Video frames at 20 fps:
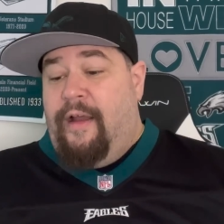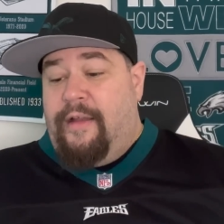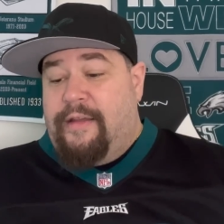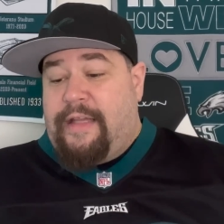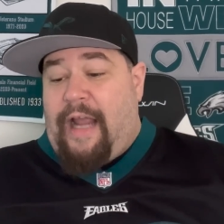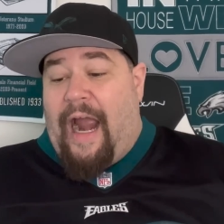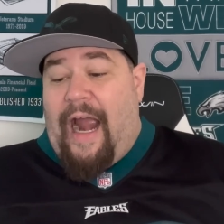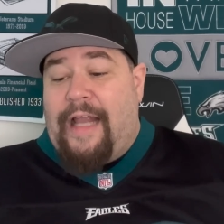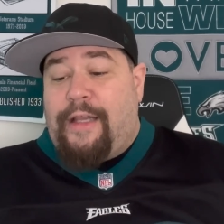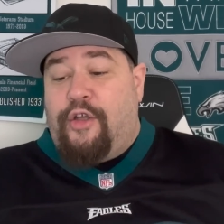
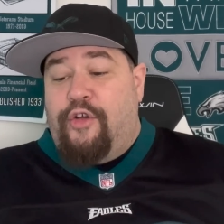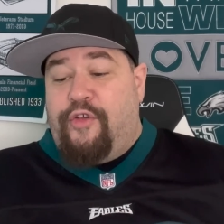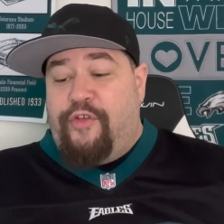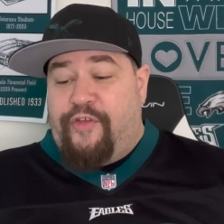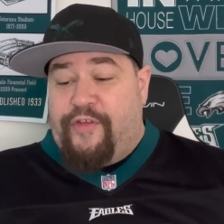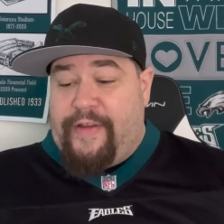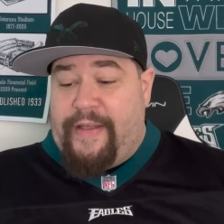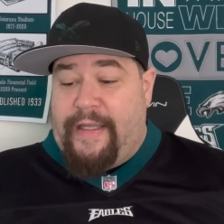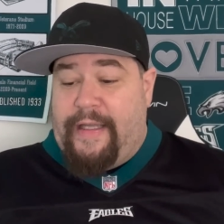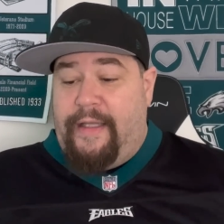Tyler
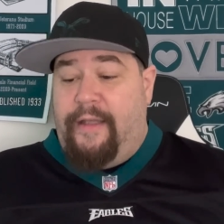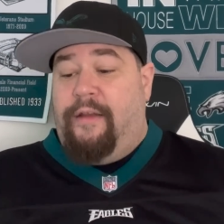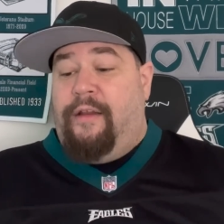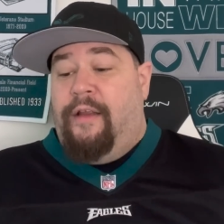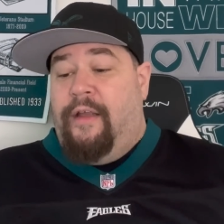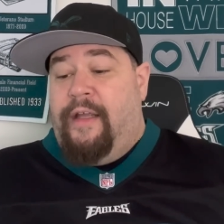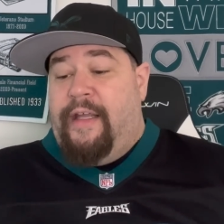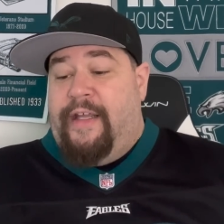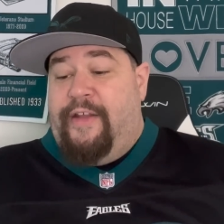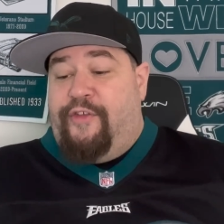Steen,
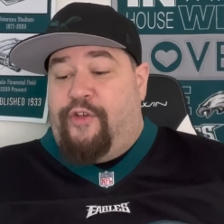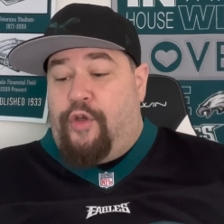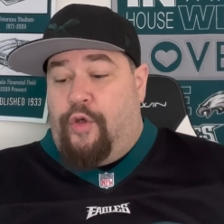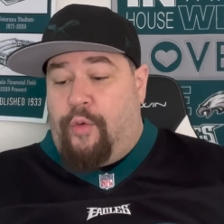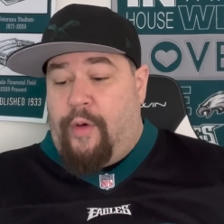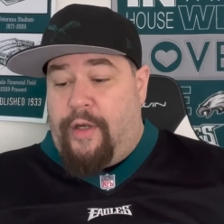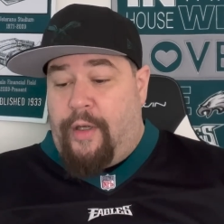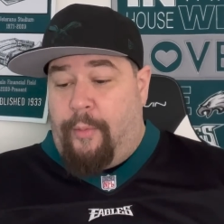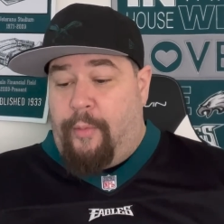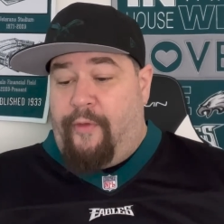he's going to
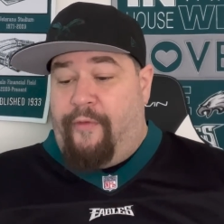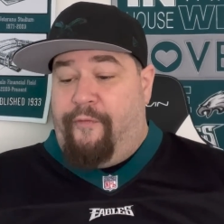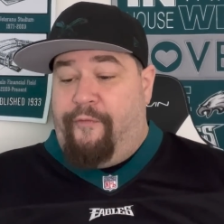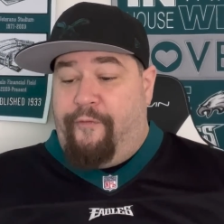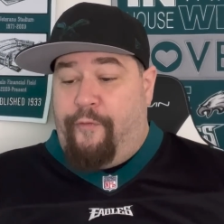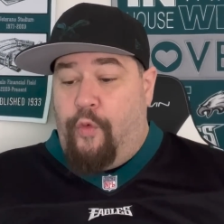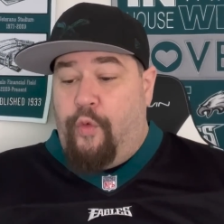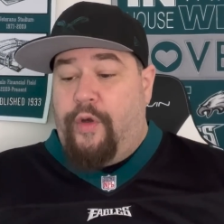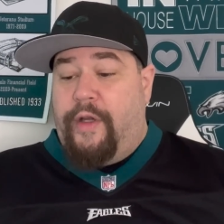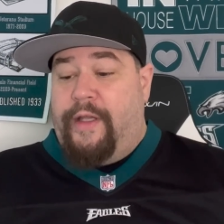wear number
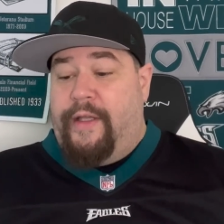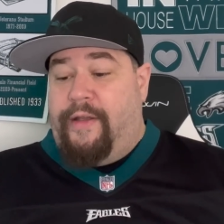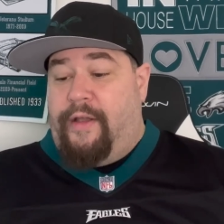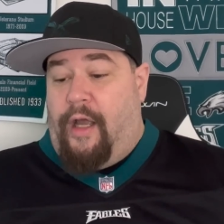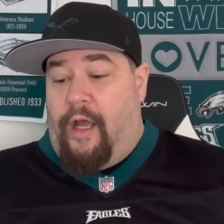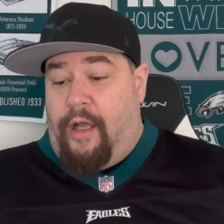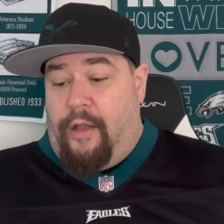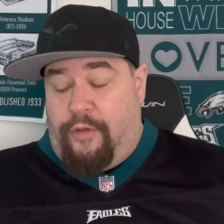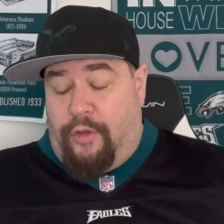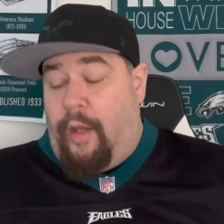
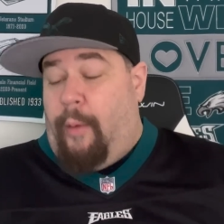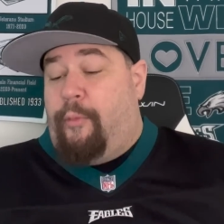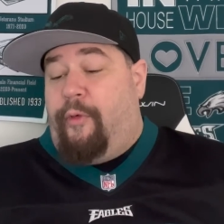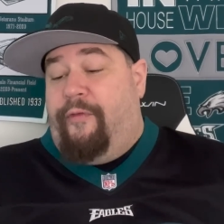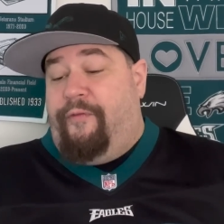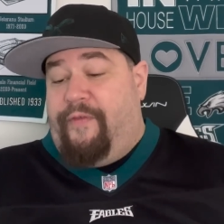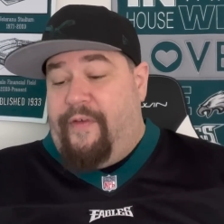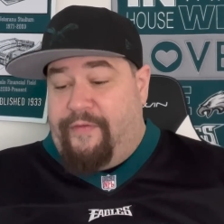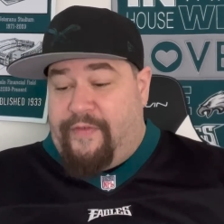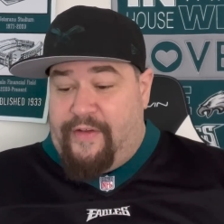
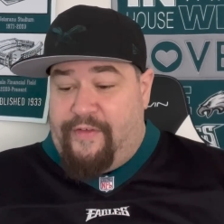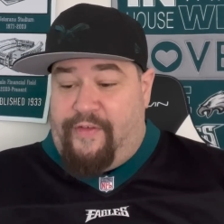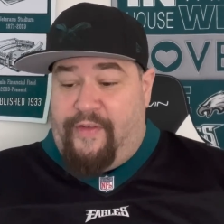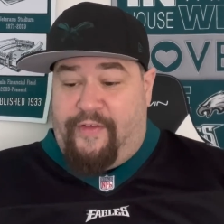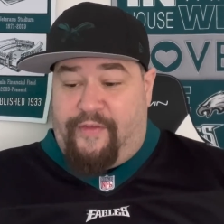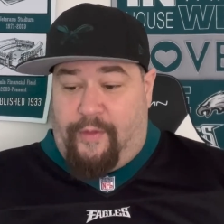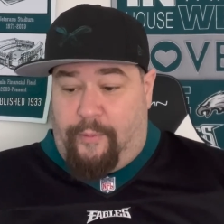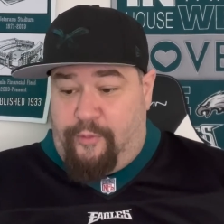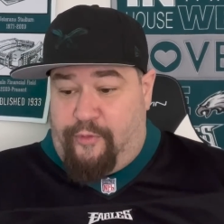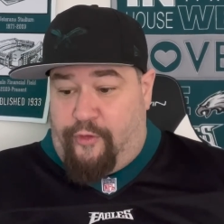
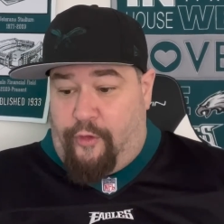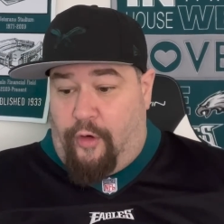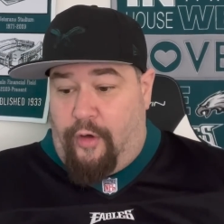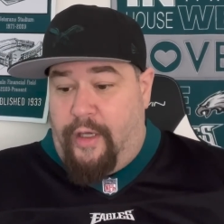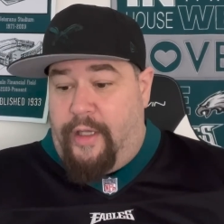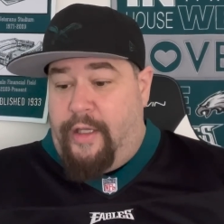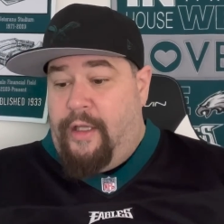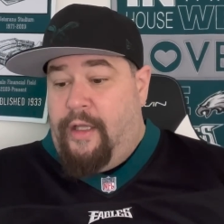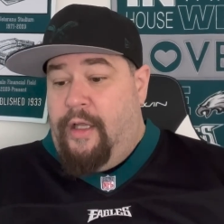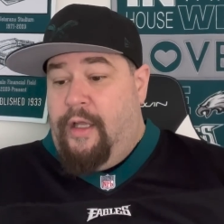56, I'm
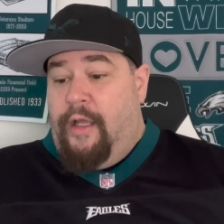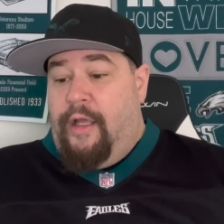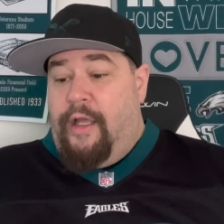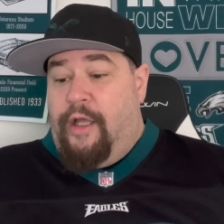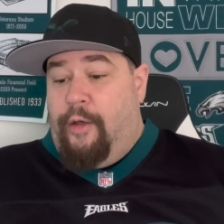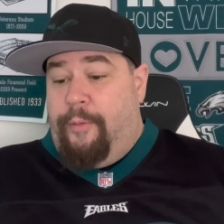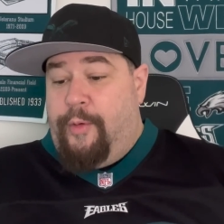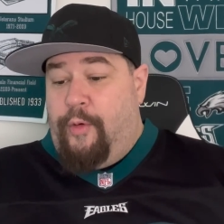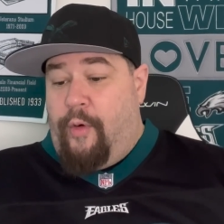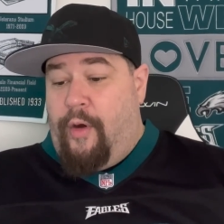sorry.
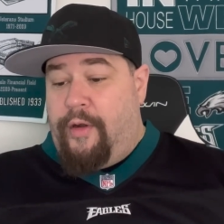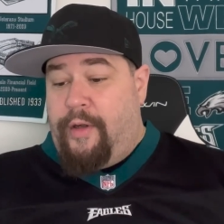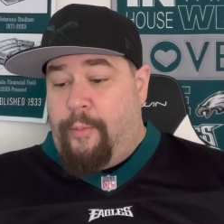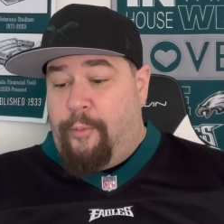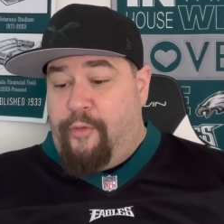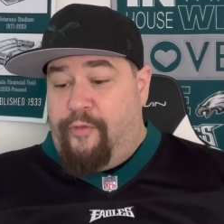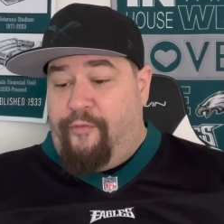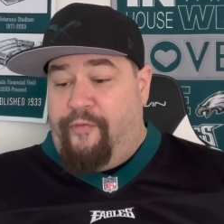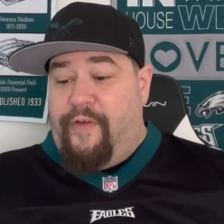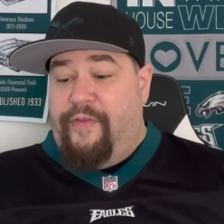He'll be wearing
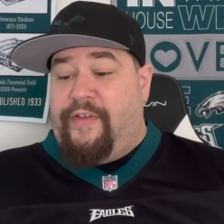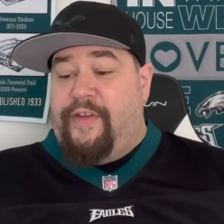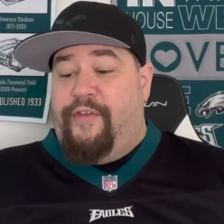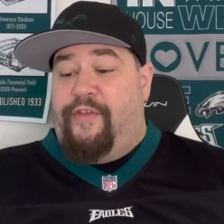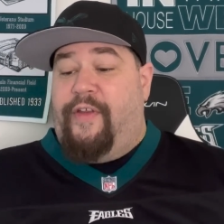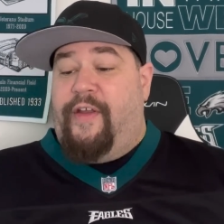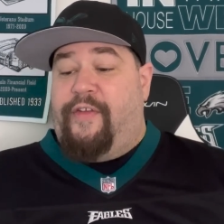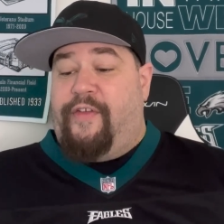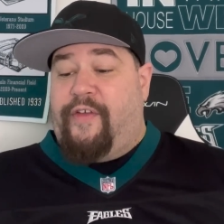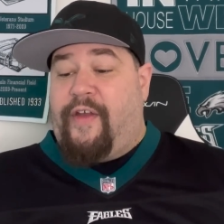number
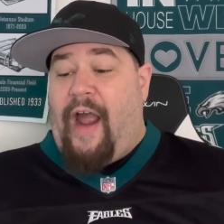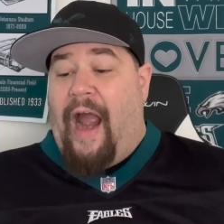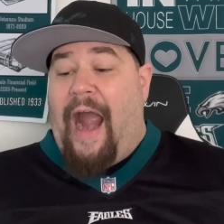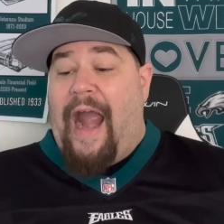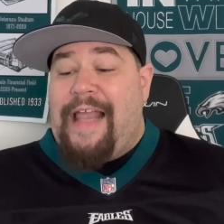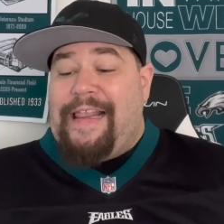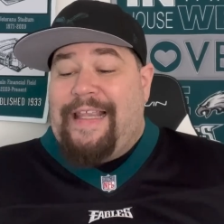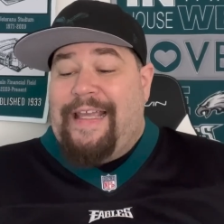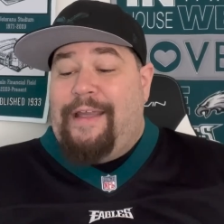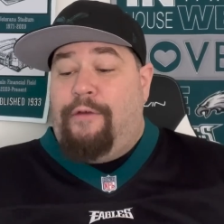56.
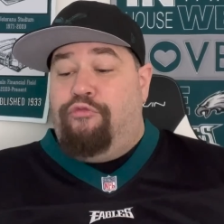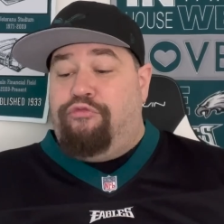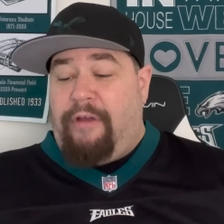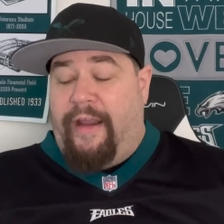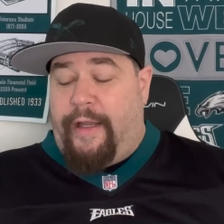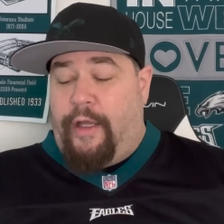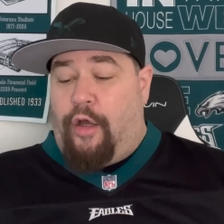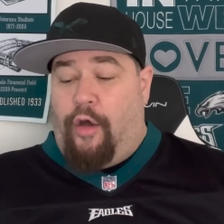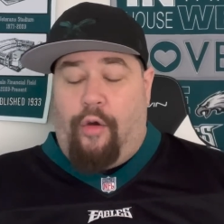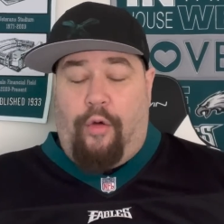Kylie
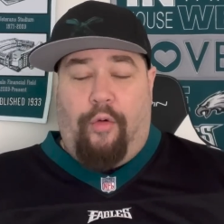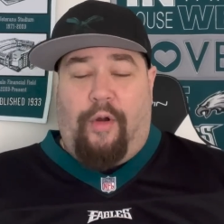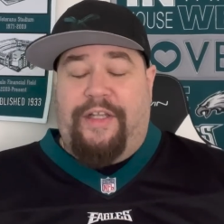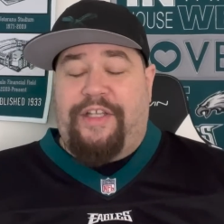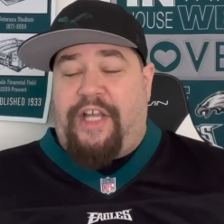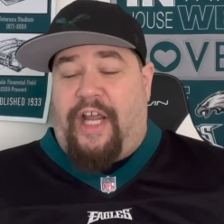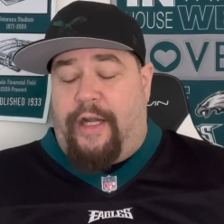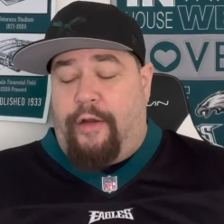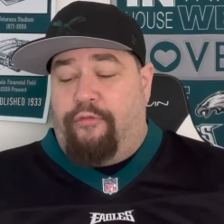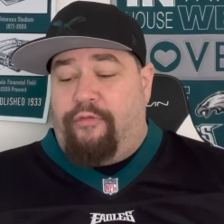Ringo,
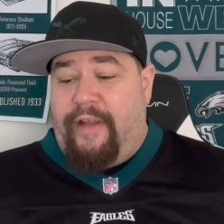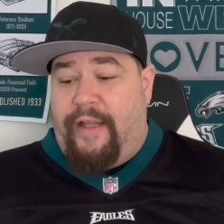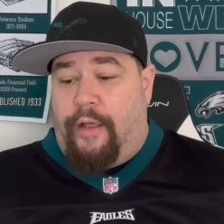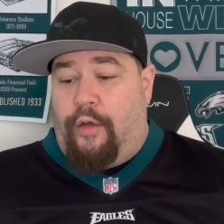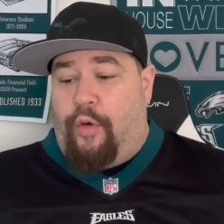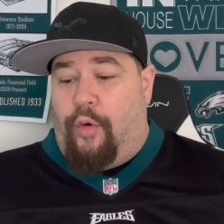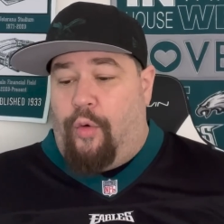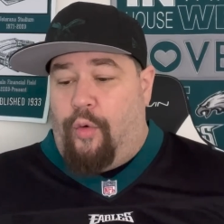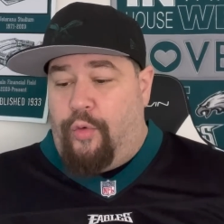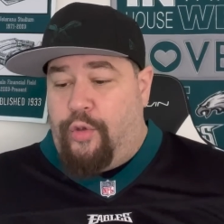Jonah
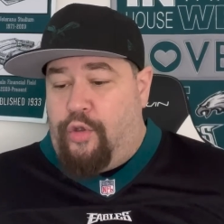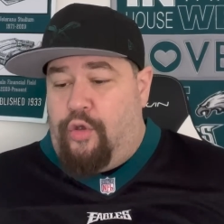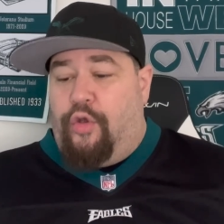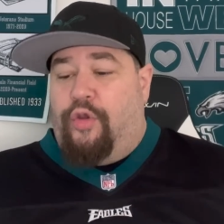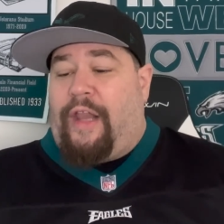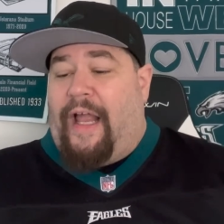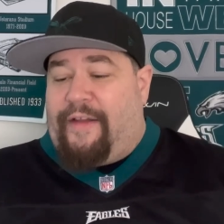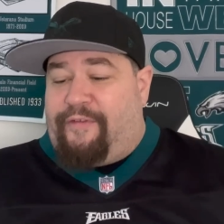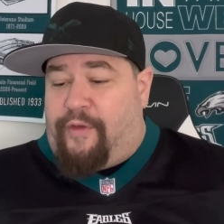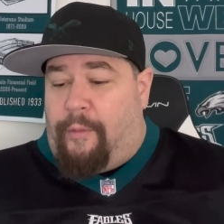Ringo, you look
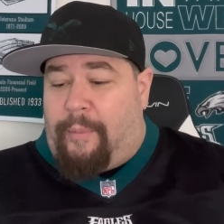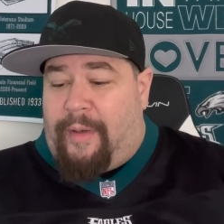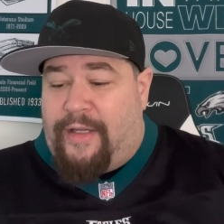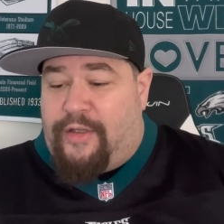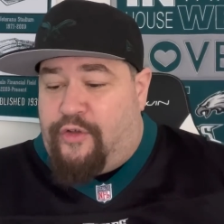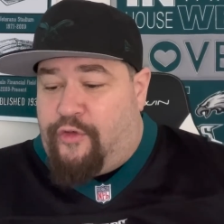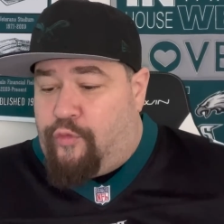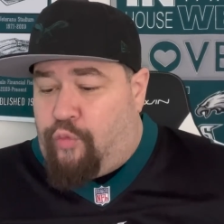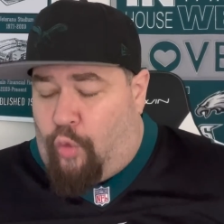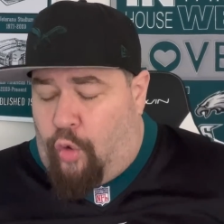like somebody
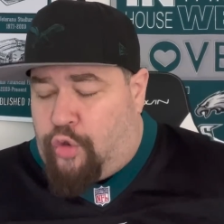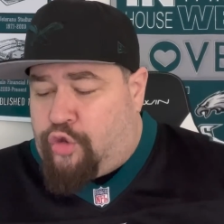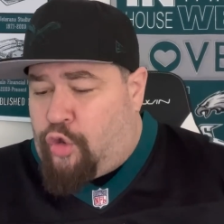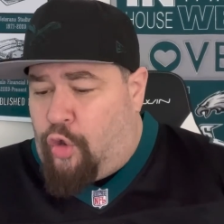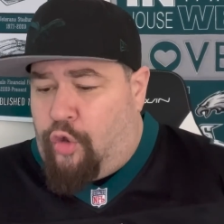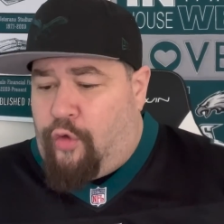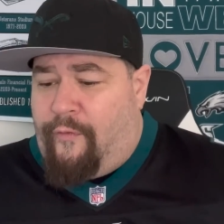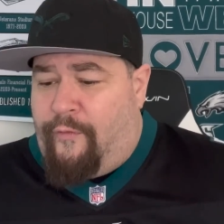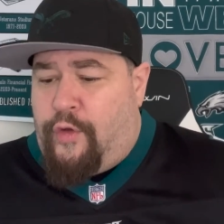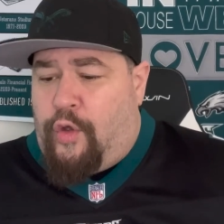just walked
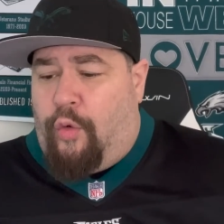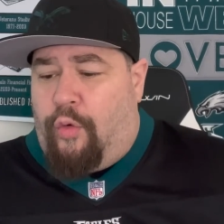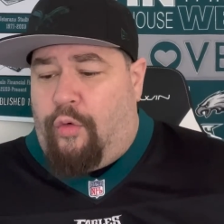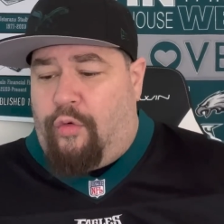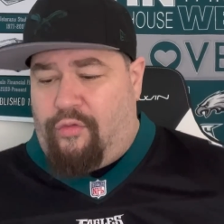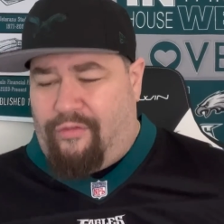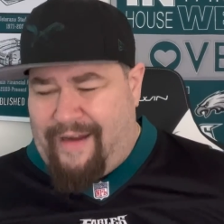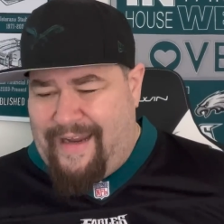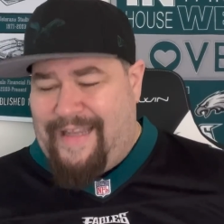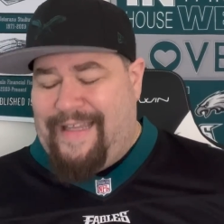all over your
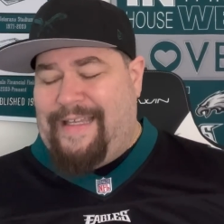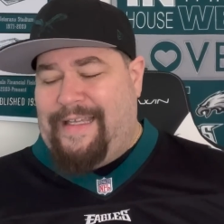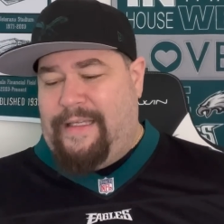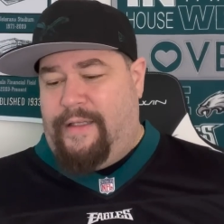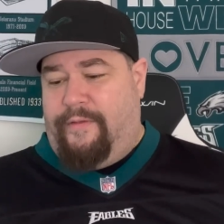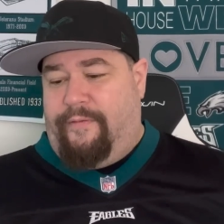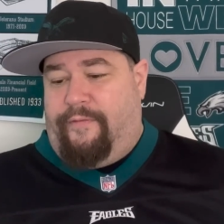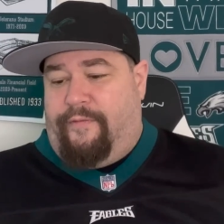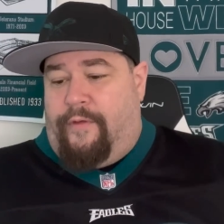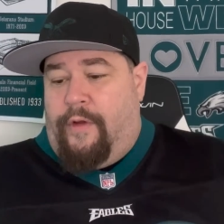
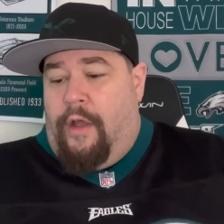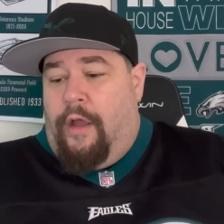grave.